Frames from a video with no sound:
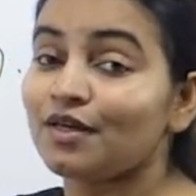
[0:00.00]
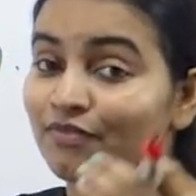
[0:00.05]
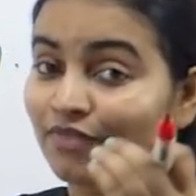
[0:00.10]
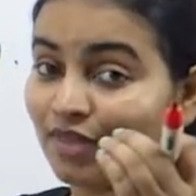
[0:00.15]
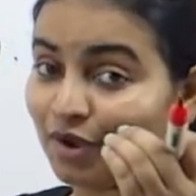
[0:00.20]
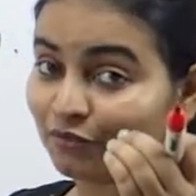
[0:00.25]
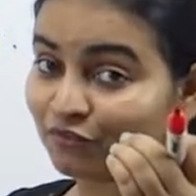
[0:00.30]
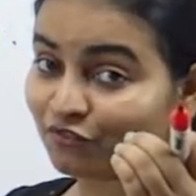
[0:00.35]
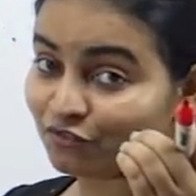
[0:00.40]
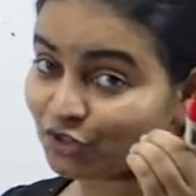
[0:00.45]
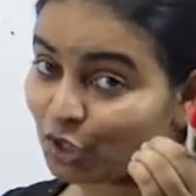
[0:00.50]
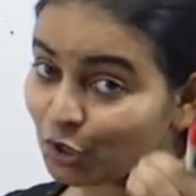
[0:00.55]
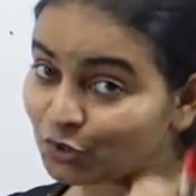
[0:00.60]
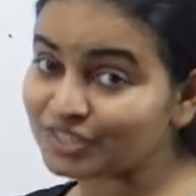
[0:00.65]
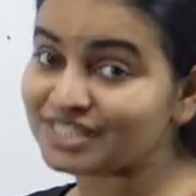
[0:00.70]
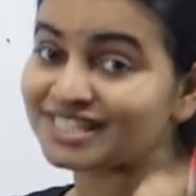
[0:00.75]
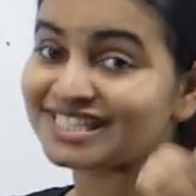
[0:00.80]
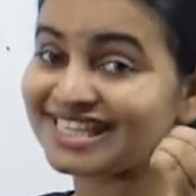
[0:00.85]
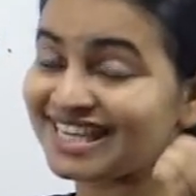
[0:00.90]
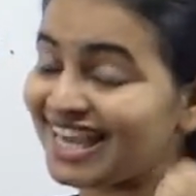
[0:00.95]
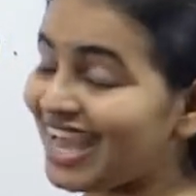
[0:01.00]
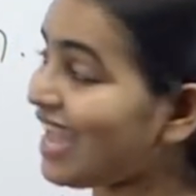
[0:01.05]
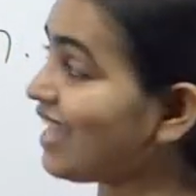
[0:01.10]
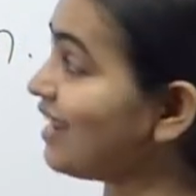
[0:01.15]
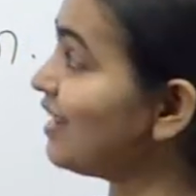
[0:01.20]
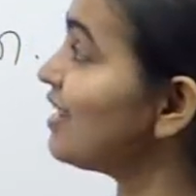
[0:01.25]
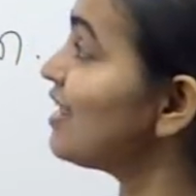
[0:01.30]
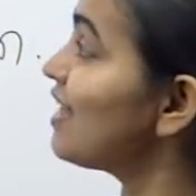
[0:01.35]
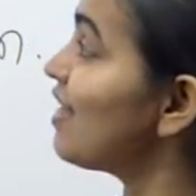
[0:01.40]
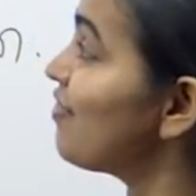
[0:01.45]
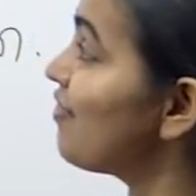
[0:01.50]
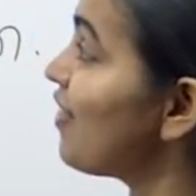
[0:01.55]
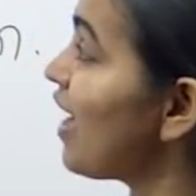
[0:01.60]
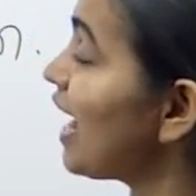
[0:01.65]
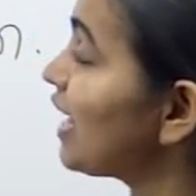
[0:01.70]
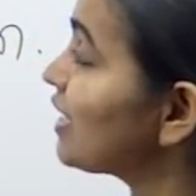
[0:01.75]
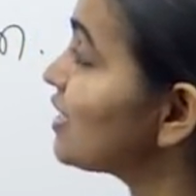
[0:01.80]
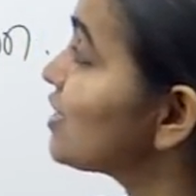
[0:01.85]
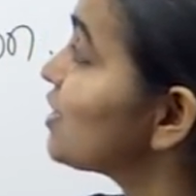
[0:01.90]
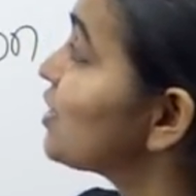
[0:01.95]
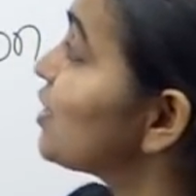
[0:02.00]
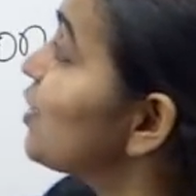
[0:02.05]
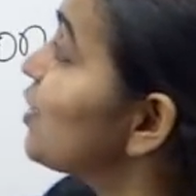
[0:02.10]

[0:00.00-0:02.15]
Now, notice again that